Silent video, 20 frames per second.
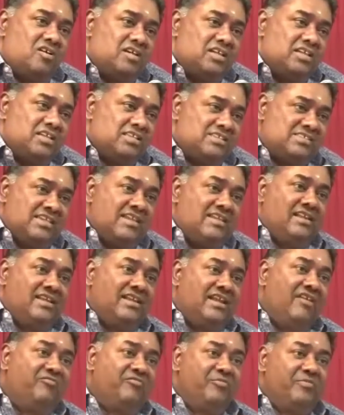in the central
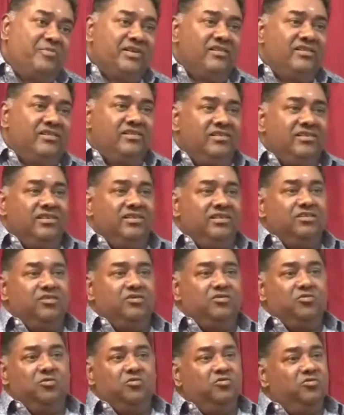government
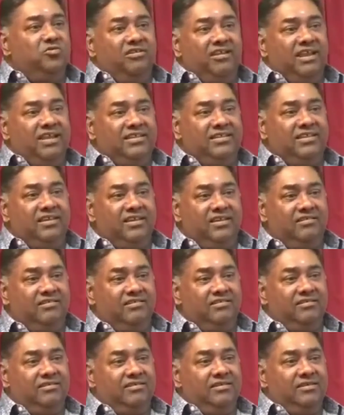to do the right thing.
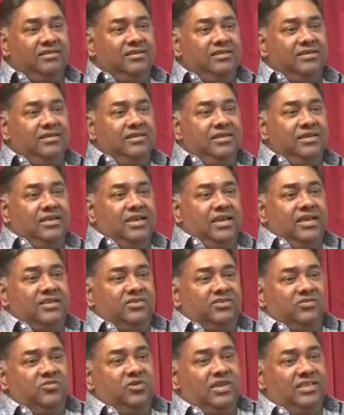
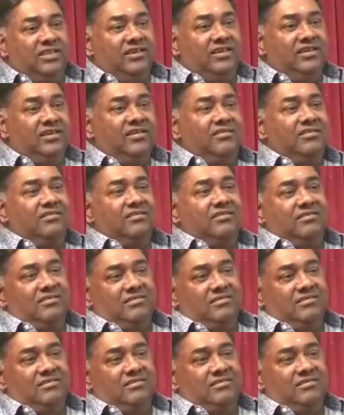And so I think